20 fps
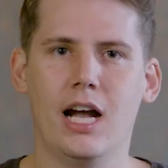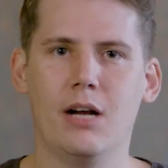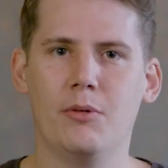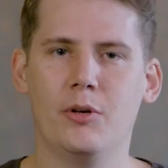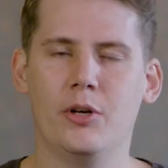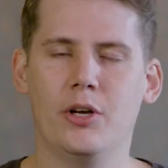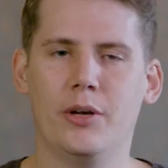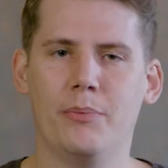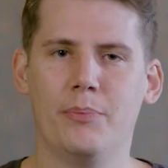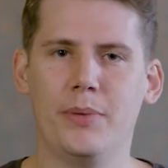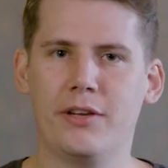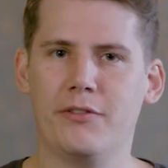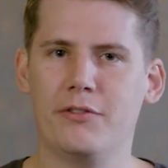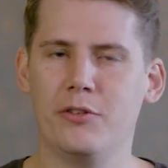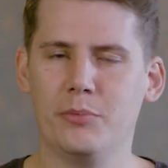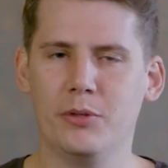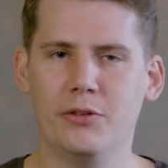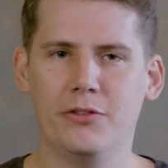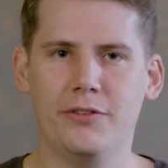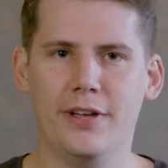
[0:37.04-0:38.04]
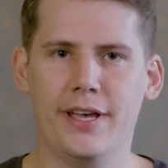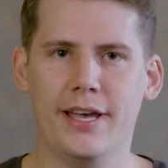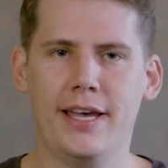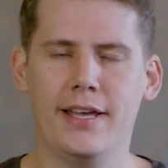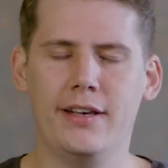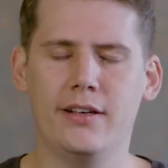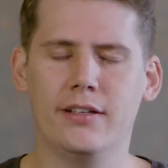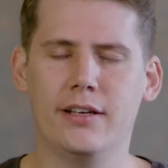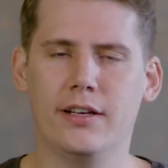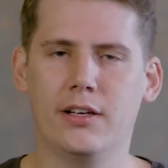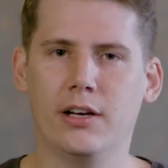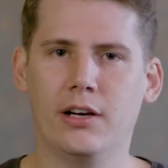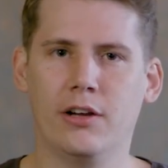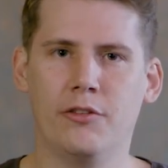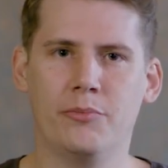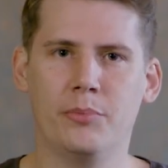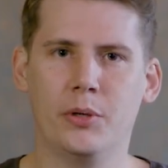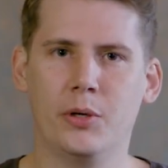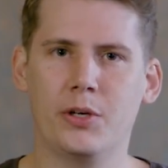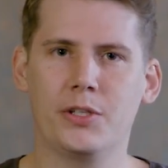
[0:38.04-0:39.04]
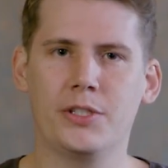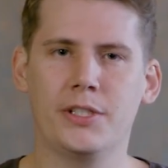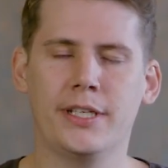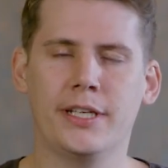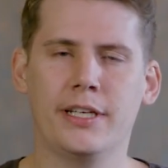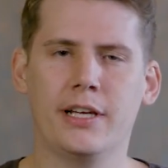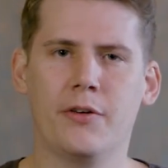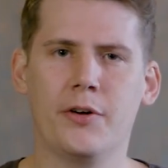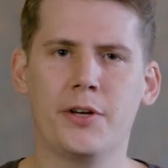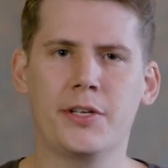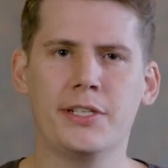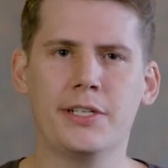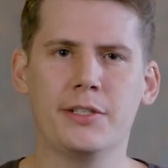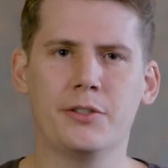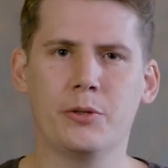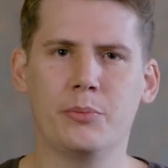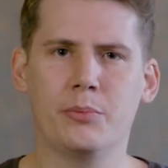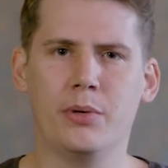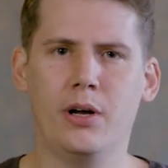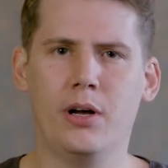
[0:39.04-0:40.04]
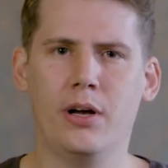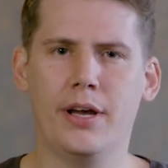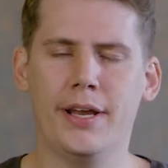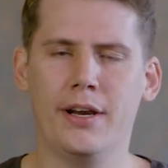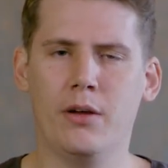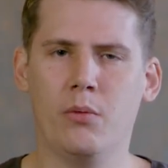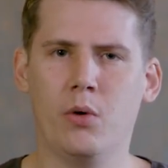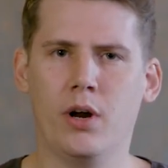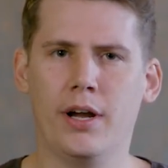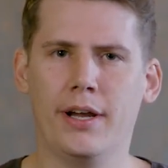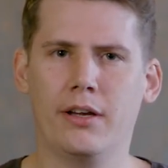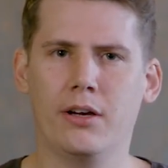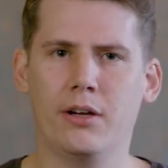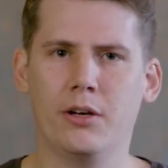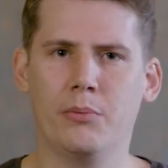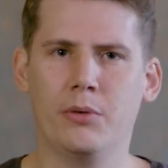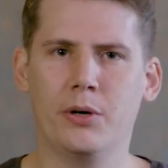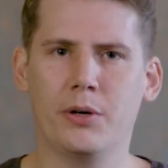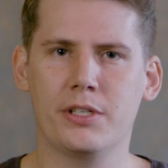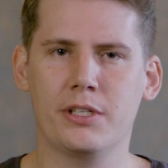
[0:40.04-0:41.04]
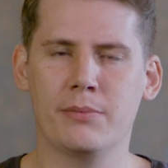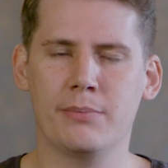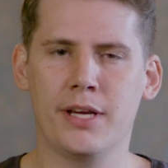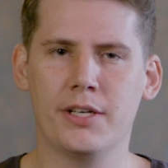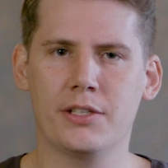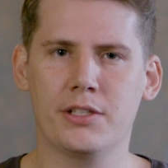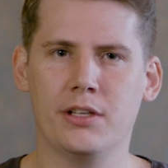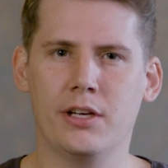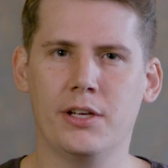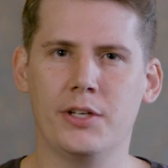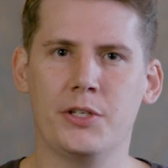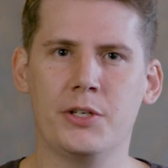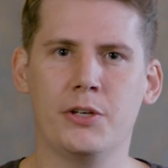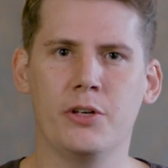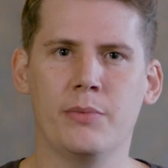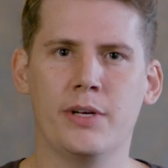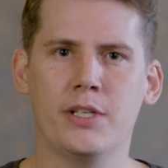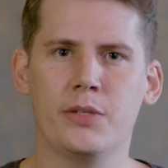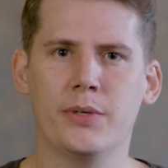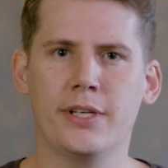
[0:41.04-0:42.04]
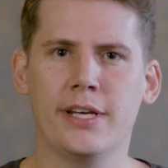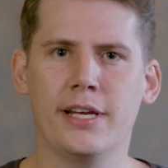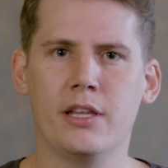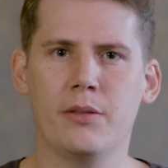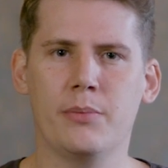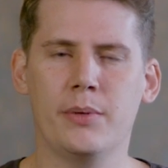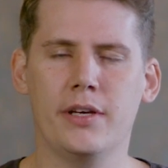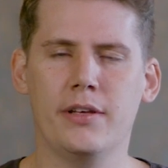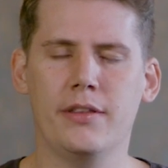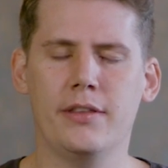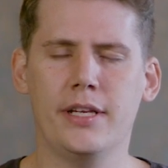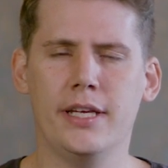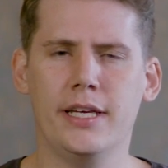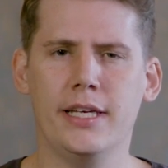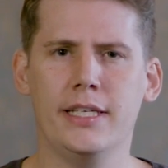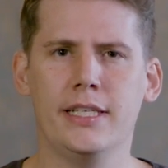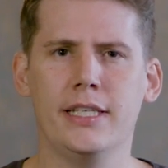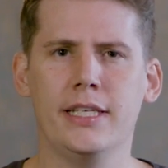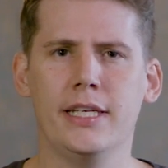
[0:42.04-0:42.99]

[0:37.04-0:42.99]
I'm a big football fan and I love boxing. I recently took part in a white collar boxing match last year on my 28th birthday.